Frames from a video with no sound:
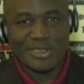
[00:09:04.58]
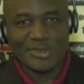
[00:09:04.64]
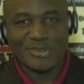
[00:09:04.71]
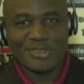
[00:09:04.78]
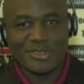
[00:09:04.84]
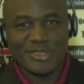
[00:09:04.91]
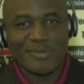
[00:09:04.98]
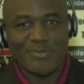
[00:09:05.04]

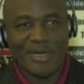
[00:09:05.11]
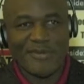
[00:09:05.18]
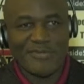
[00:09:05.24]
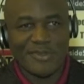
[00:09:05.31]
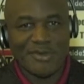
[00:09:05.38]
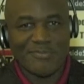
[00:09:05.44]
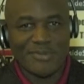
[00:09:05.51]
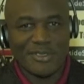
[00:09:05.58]
lose to the
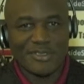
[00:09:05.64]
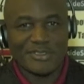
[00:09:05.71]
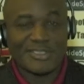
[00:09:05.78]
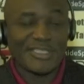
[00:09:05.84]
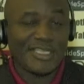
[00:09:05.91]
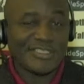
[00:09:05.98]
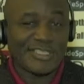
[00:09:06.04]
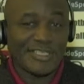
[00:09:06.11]
Buffalo
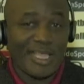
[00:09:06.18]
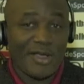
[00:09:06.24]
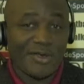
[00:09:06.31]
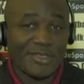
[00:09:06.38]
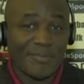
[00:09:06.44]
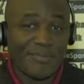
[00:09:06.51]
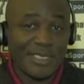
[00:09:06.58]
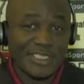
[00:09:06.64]
Bills, thus
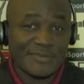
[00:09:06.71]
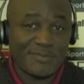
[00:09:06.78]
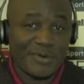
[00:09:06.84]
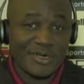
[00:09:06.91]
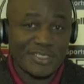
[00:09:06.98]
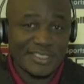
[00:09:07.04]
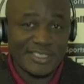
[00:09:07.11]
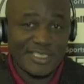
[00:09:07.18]
allowing the
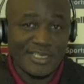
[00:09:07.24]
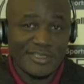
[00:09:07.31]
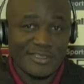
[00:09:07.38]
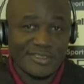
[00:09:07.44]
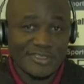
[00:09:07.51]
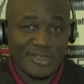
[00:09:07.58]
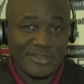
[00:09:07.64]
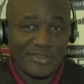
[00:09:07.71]
Pittsburgh
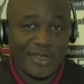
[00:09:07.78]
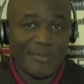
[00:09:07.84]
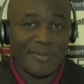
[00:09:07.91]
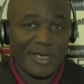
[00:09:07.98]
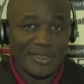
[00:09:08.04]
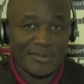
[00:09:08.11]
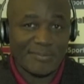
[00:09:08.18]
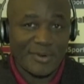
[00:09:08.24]
Steelers to
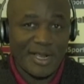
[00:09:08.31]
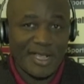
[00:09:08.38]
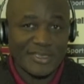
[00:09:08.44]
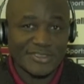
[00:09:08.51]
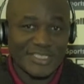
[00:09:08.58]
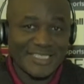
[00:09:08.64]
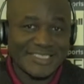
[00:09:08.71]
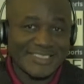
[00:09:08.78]
thump on the
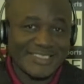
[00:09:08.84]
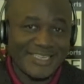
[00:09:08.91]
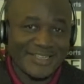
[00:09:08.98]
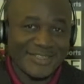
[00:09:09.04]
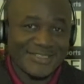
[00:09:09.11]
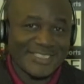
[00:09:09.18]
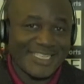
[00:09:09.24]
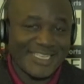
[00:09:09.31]
Browns, and the
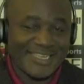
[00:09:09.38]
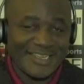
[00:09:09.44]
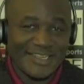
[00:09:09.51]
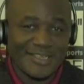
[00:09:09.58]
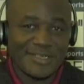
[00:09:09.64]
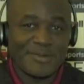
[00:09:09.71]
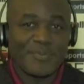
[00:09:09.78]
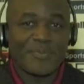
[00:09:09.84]
Steelers get
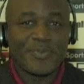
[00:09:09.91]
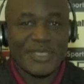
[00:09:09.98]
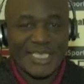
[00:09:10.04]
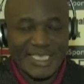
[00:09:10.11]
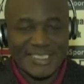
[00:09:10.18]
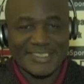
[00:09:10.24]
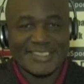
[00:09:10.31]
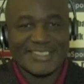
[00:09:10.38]
in
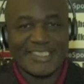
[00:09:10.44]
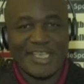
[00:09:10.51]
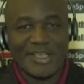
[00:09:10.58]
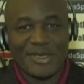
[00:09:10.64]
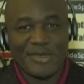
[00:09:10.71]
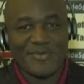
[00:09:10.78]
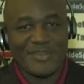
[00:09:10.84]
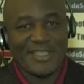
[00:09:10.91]

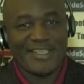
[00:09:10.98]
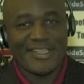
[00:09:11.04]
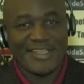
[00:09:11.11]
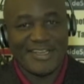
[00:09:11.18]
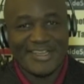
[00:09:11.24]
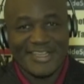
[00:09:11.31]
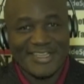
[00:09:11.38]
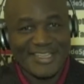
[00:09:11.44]
instead of
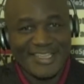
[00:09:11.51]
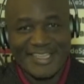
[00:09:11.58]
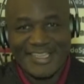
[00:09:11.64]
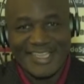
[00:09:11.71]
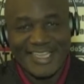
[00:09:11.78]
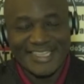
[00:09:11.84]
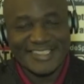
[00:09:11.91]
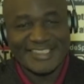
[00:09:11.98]

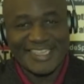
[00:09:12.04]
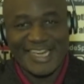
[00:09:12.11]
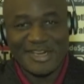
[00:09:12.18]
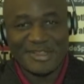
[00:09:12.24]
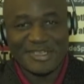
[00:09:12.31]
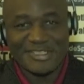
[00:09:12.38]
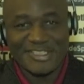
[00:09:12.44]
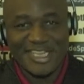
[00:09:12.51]

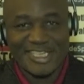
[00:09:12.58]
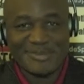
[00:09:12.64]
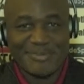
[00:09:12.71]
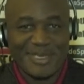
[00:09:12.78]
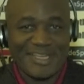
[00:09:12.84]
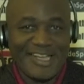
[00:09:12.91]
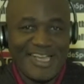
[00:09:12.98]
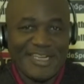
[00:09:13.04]
the Jets,
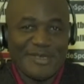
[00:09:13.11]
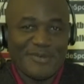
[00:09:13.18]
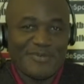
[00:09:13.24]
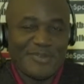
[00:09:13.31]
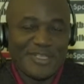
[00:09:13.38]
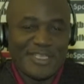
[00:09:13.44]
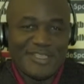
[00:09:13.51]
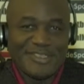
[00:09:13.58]
but kind
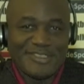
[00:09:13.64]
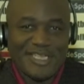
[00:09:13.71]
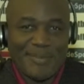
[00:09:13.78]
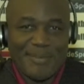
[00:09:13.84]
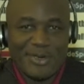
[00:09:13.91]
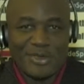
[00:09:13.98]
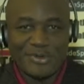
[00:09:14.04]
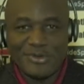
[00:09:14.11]
of
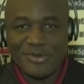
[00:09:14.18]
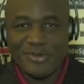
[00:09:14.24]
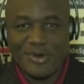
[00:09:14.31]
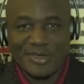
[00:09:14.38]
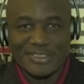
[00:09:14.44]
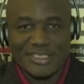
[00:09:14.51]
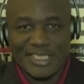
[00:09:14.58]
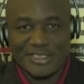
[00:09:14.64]
typical New
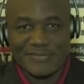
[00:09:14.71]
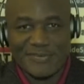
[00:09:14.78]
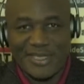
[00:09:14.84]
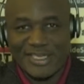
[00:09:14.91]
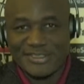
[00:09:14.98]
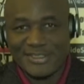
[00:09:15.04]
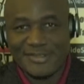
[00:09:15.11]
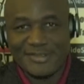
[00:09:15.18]
York Jets
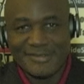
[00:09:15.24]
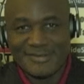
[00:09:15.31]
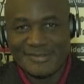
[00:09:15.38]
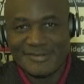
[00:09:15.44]
fashion.